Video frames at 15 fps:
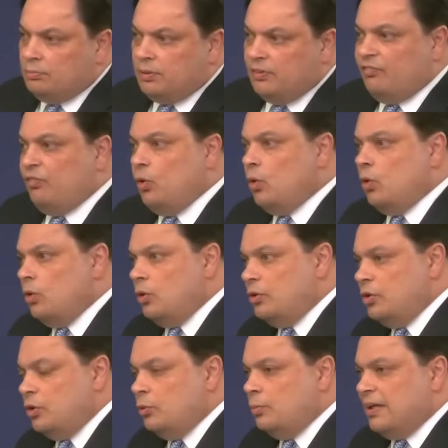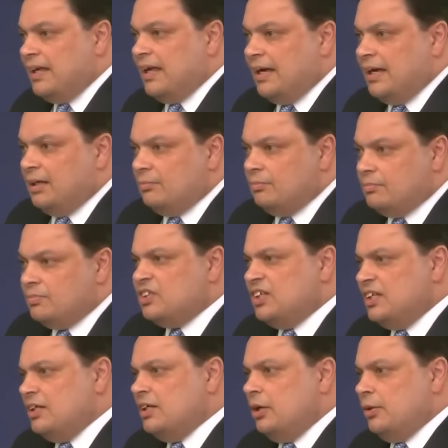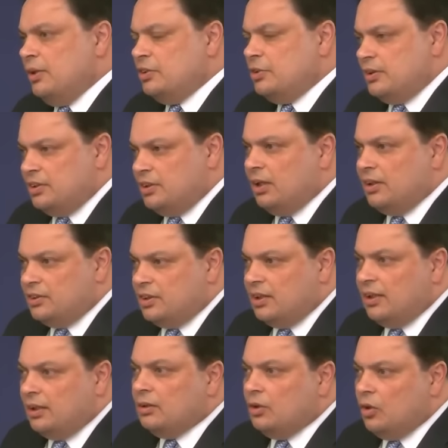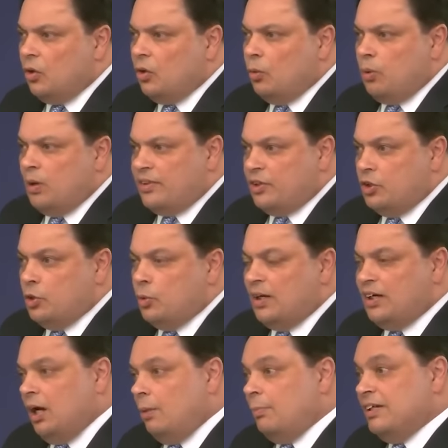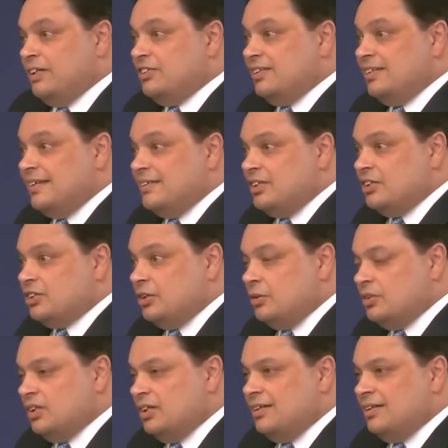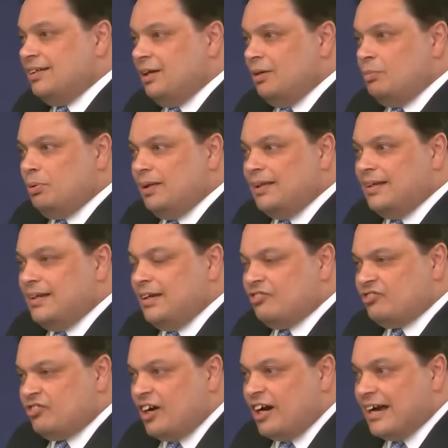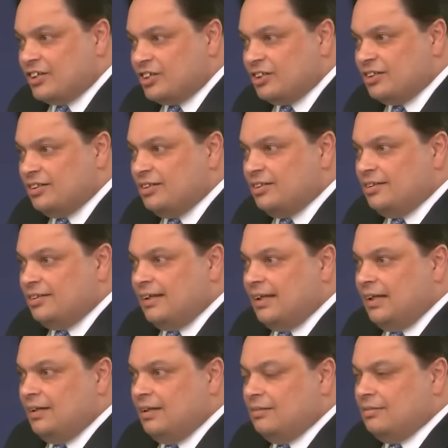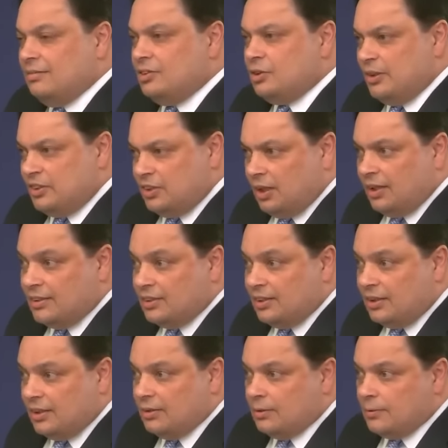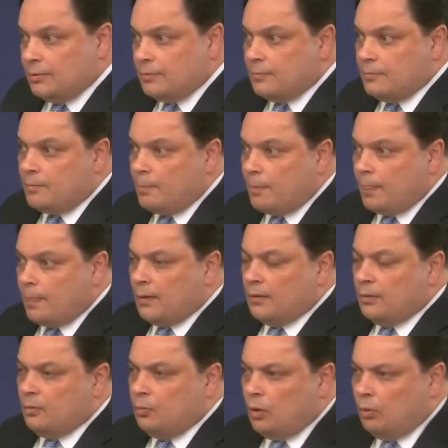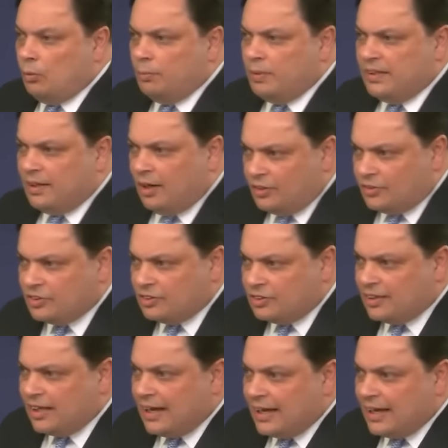before you became CEO in 2019, or whether you were coming to these issues completely afresh in 2019. What would be the answer to